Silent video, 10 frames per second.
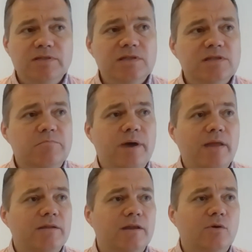
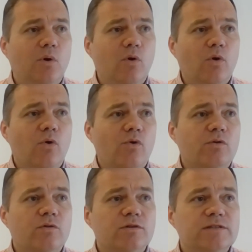dependent
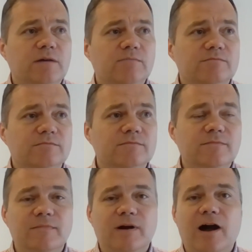or
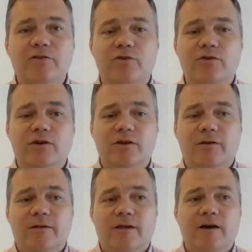some other
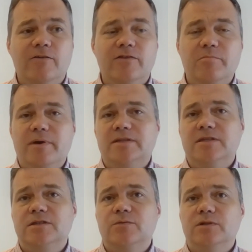
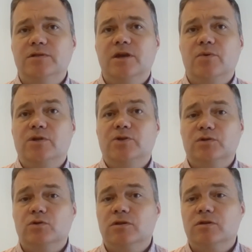dependency was there, which
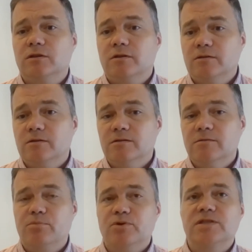was not
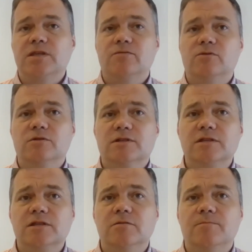perceived or
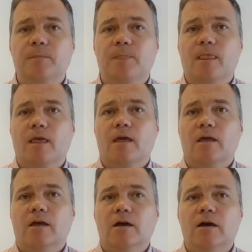seen
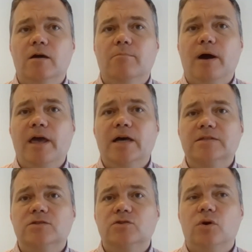by
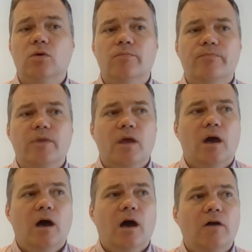us. So
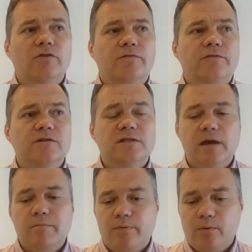the first
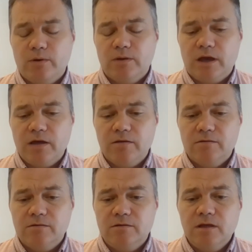step, what
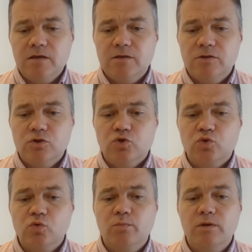I think
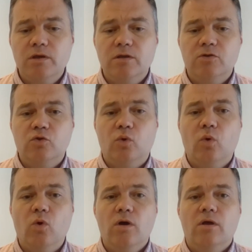should be
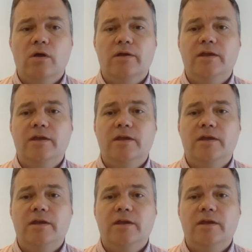to